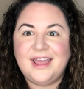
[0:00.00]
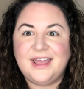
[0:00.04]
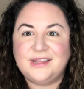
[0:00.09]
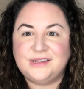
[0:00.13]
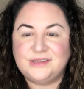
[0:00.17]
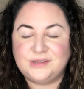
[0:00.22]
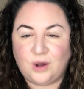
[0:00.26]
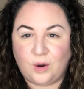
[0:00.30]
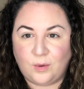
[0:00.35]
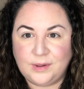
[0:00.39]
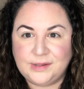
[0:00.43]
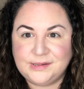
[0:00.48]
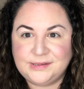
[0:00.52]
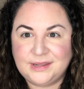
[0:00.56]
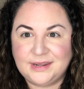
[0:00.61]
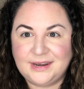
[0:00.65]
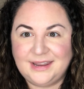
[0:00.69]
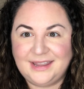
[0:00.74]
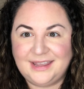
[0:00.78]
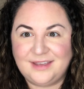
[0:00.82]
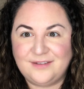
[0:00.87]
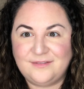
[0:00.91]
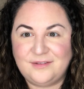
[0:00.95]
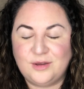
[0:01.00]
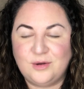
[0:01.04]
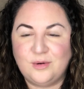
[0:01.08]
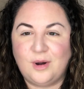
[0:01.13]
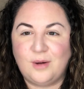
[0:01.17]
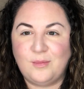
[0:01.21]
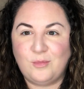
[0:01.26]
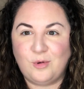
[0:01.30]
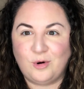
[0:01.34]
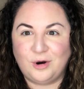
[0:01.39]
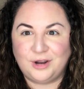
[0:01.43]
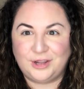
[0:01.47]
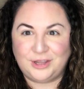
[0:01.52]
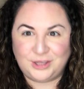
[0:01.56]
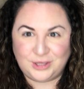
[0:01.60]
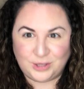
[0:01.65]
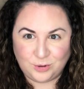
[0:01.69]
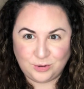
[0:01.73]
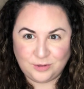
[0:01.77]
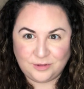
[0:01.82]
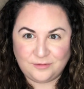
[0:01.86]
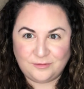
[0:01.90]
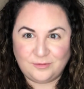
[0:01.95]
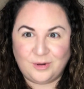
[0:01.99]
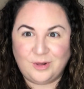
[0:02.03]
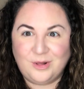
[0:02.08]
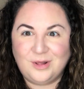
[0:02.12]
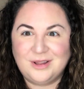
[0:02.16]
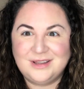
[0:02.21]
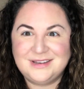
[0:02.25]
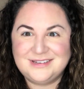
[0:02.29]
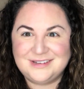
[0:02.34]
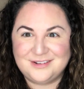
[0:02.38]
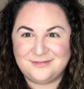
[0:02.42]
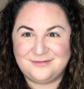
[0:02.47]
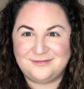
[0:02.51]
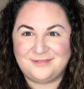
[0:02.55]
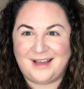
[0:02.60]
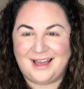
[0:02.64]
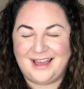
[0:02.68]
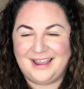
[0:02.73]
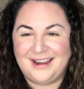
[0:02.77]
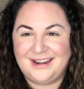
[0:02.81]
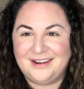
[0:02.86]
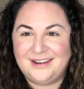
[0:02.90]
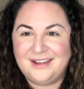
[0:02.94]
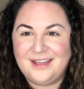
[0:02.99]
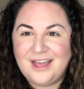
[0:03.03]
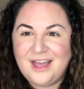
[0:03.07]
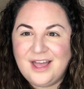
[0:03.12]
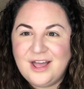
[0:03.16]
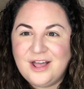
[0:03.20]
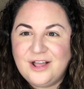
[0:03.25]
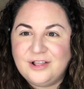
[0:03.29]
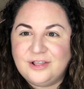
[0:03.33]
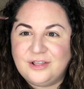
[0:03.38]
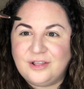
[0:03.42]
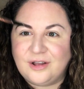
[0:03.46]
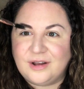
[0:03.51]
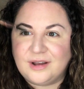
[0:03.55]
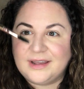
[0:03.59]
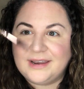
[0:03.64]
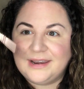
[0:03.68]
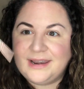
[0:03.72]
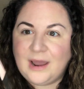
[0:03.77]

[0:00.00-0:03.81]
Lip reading: it's always gonna give you a more youthful, defined look.